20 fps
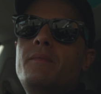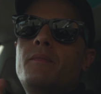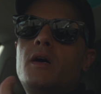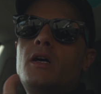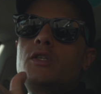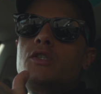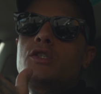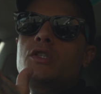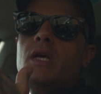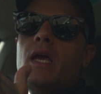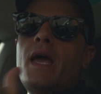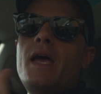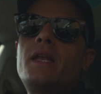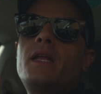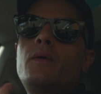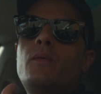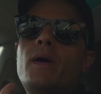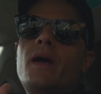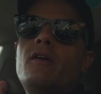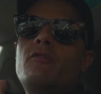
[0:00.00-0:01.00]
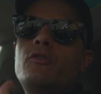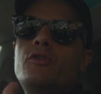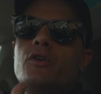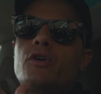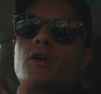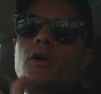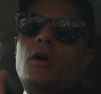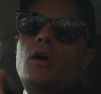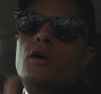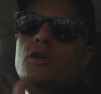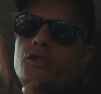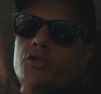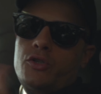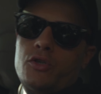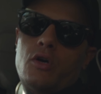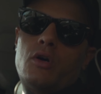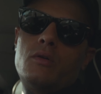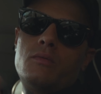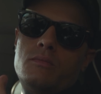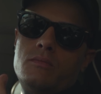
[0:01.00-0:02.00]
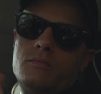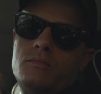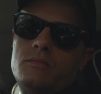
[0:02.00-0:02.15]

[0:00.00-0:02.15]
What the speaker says: much anywhere on your car shot.